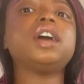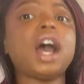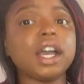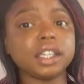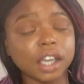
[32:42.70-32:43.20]

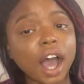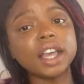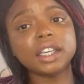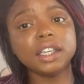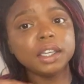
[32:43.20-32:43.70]

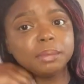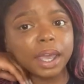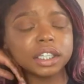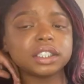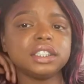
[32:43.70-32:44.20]
Hakeem
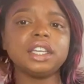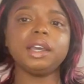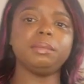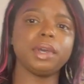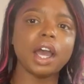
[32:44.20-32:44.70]
actually
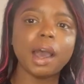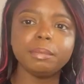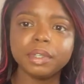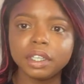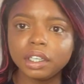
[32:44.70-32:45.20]
came and got
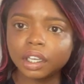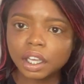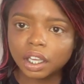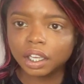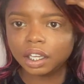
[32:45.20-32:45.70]
me,
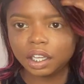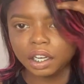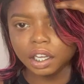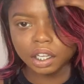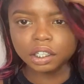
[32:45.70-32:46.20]
and
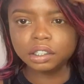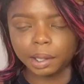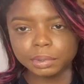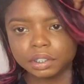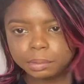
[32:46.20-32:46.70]
he
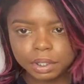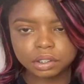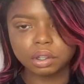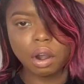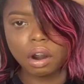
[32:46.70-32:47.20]
let me sleep in his
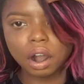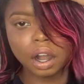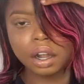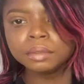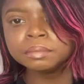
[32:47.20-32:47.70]
car